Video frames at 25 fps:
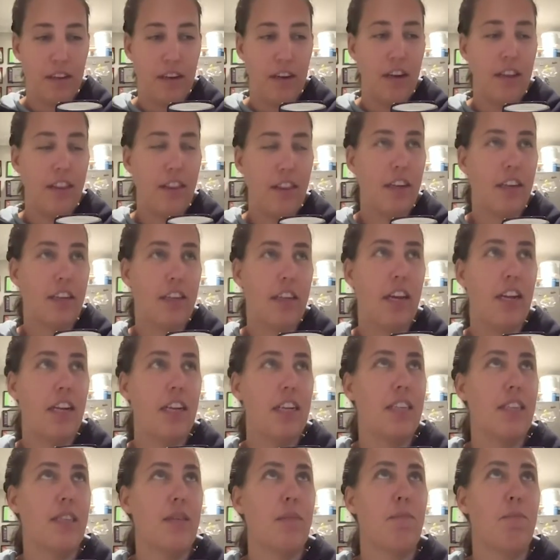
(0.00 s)
I think that
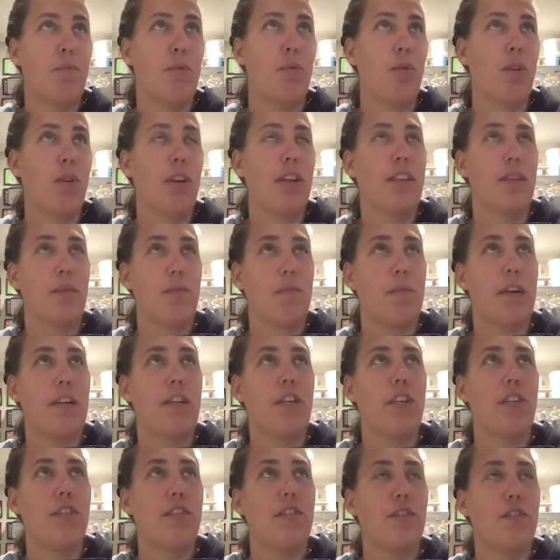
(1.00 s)
is important,
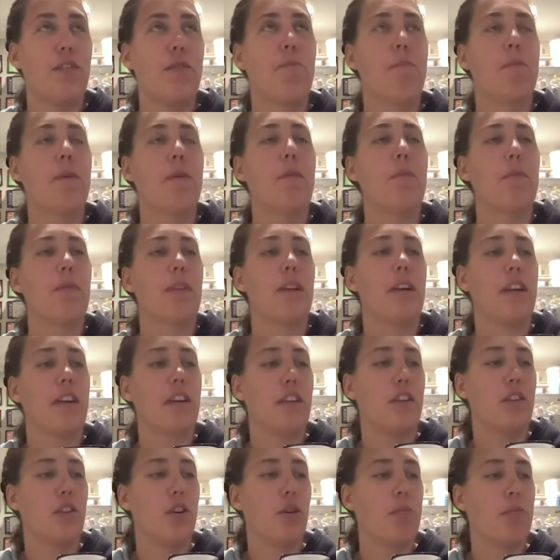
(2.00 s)
especially for the people that
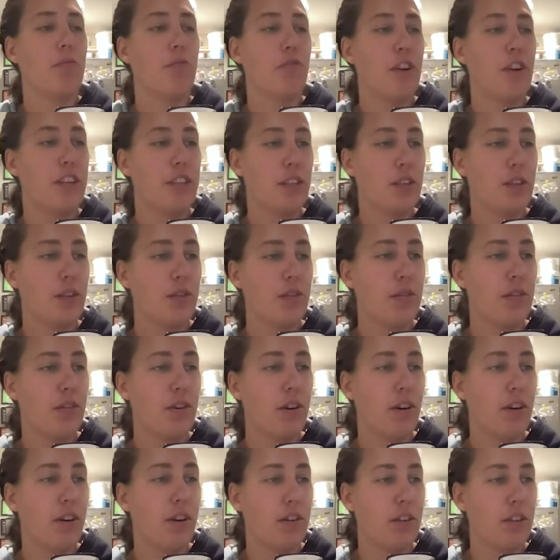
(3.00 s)
adopt rescue
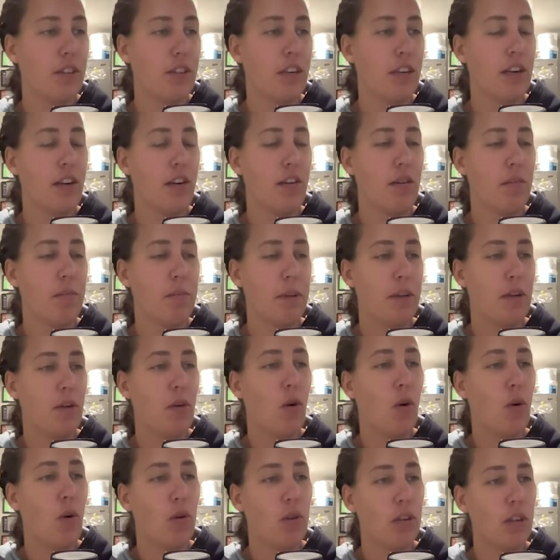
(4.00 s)
dogs that are a bit
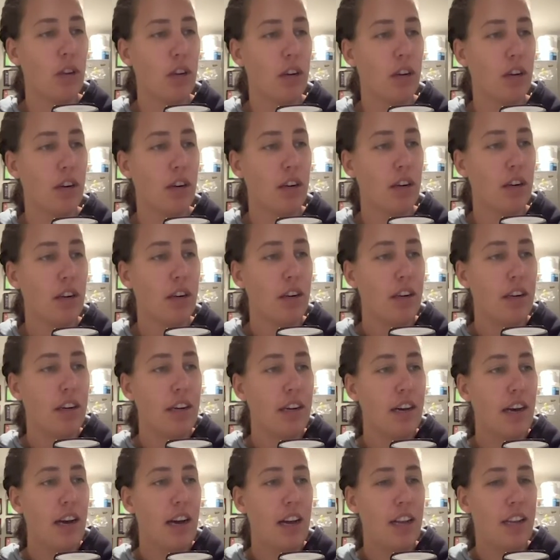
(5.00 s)
older,
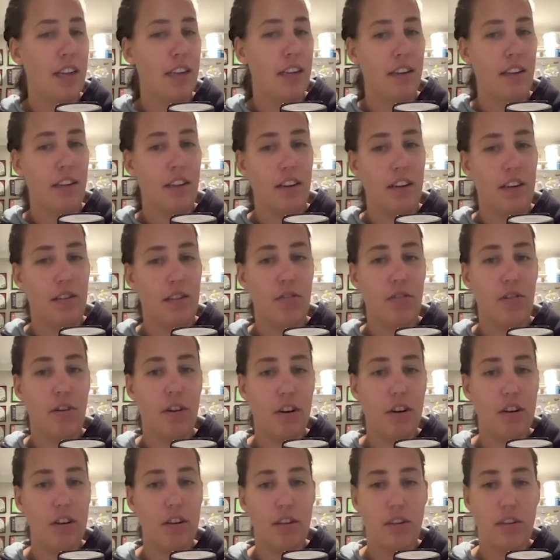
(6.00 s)
and they're like,
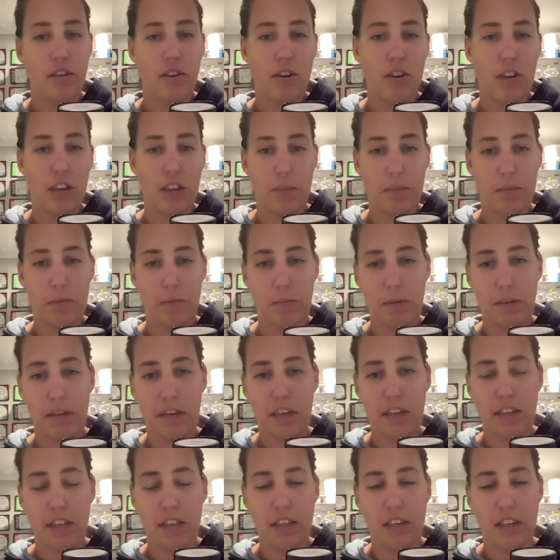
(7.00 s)
oh, the dog keeps
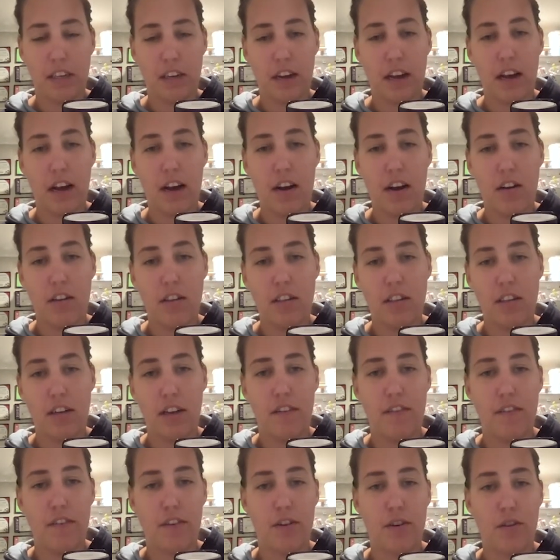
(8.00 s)
peeing inside the house and
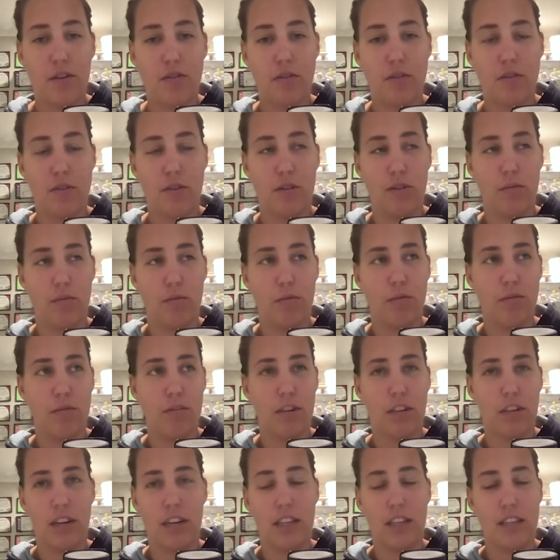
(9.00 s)
never goes on a
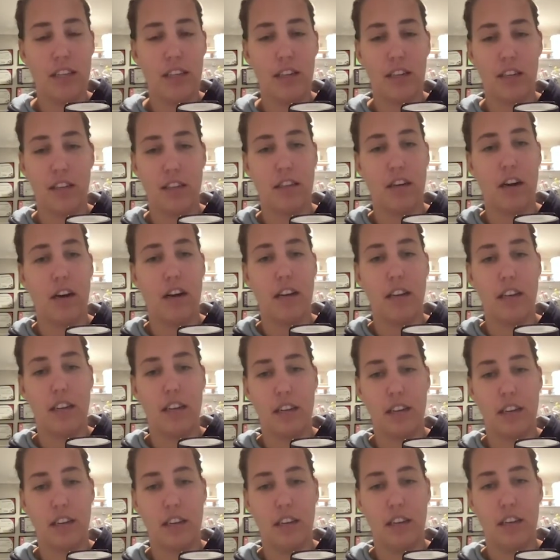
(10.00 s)
walk. That's
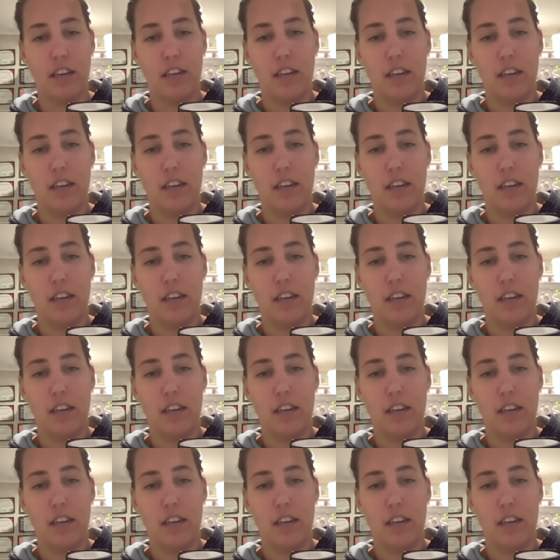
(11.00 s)
anxiety.